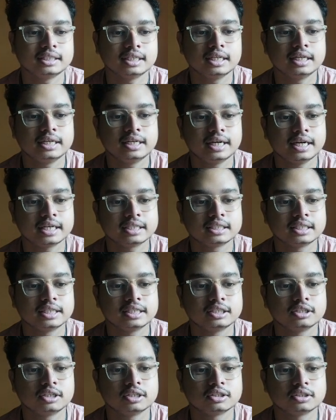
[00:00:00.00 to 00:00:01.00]
interaction
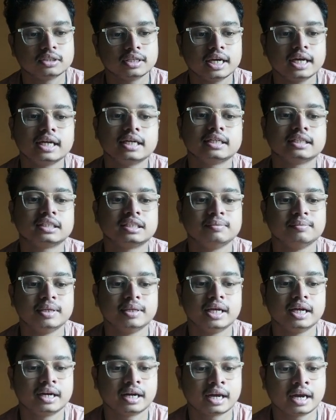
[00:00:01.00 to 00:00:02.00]
is also there and
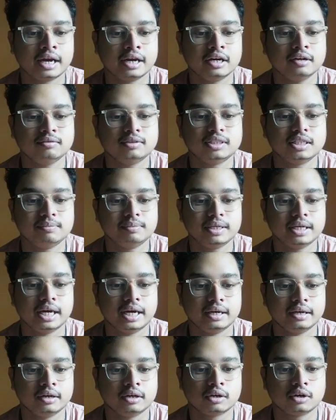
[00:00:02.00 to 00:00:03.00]
similar kind of
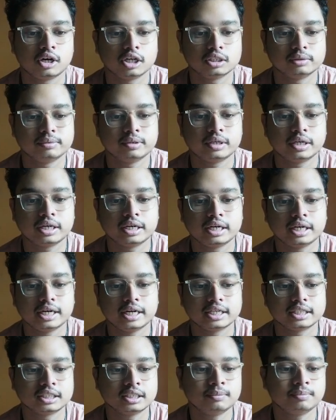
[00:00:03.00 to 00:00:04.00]
GBI or Gauge butane
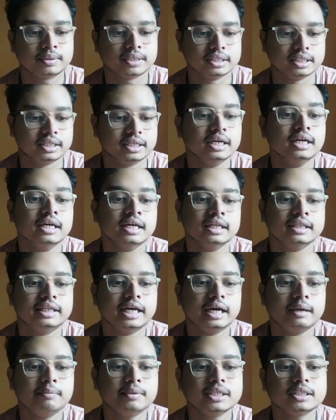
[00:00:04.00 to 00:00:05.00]
interaction present.
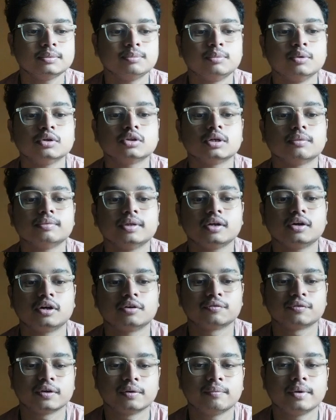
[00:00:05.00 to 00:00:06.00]
That means both of the
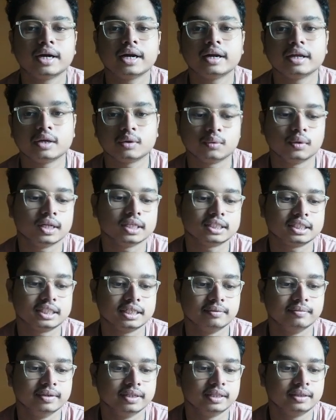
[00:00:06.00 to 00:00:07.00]
conformer are equal
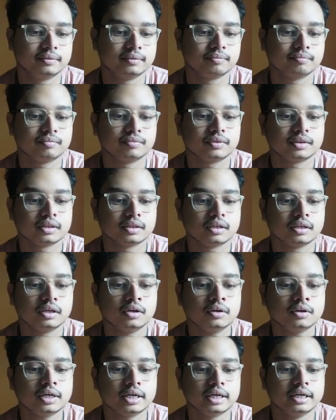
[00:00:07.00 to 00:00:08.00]
stable.
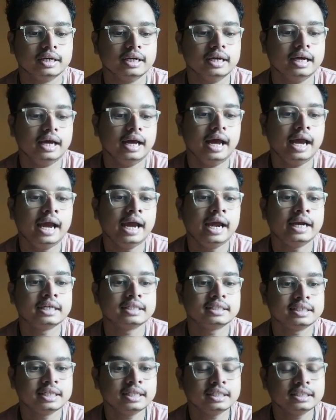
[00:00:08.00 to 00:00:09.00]
Okay, and
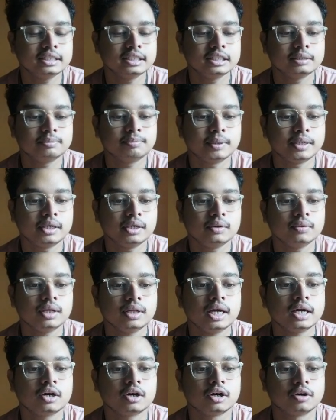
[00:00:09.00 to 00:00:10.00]
since this
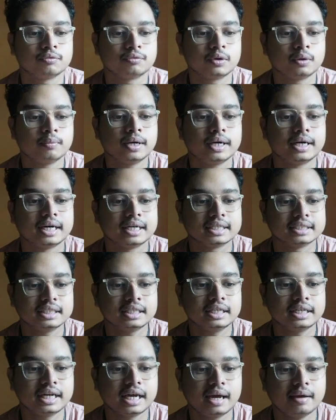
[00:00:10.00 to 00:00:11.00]
particular conformer
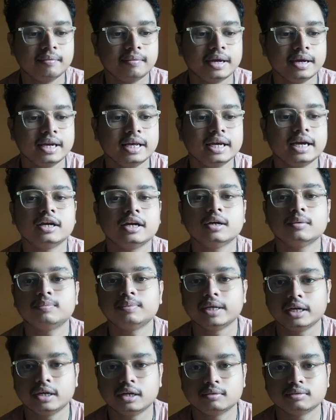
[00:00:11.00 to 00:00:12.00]
doesn't have any kind of
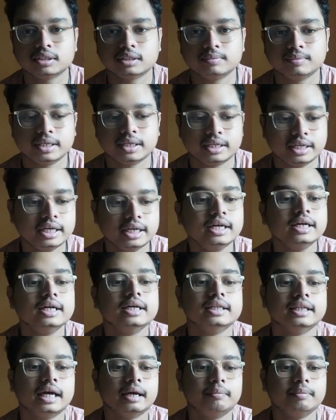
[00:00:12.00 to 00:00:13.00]
plane of symmetry,
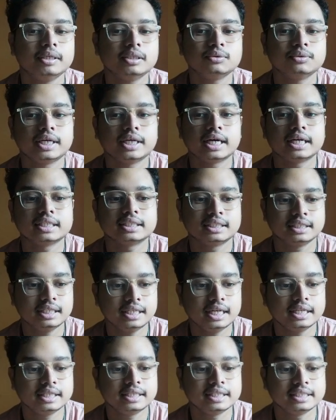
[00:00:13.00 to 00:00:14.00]
that means we can say
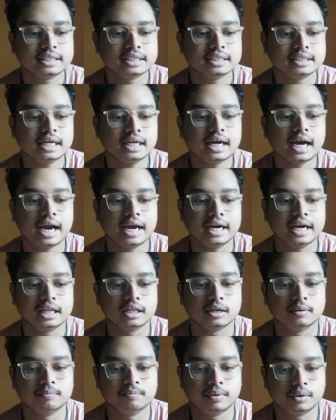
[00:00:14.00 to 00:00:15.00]
that this is the chiral
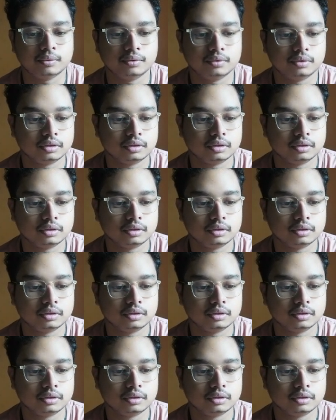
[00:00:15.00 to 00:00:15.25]
compound,